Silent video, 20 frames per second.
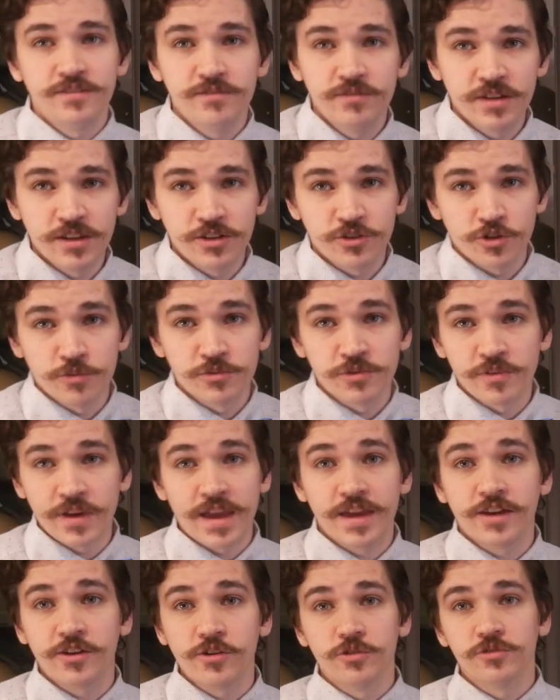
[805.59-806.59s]
in terms of
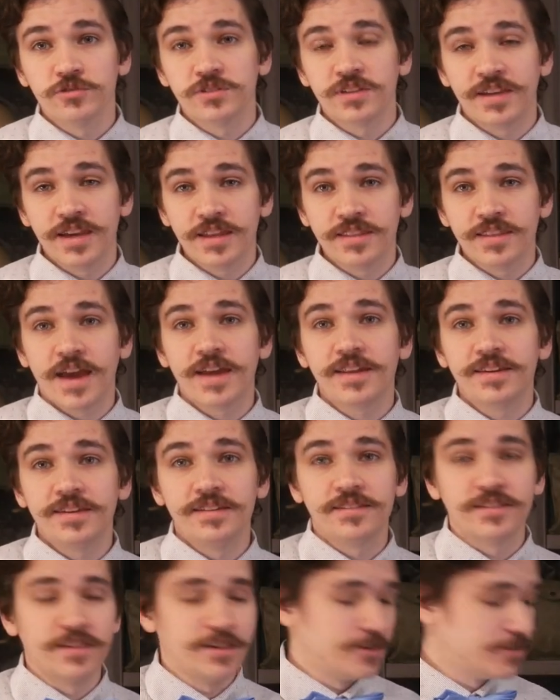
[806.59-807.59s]
angles to get that
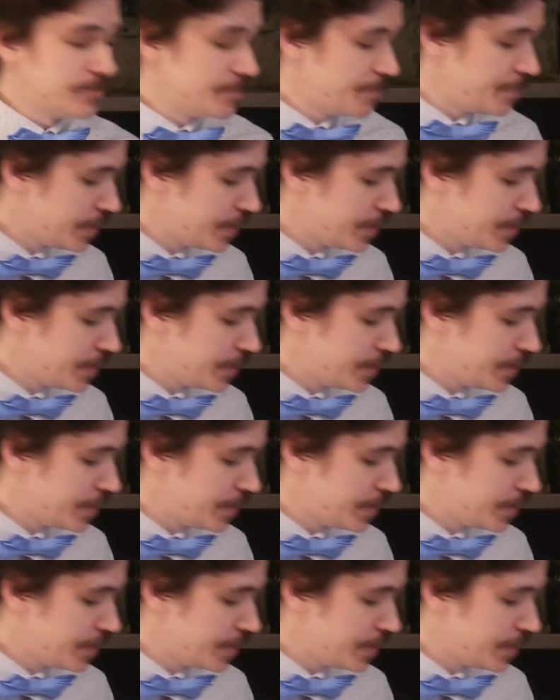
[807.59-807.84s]
detail.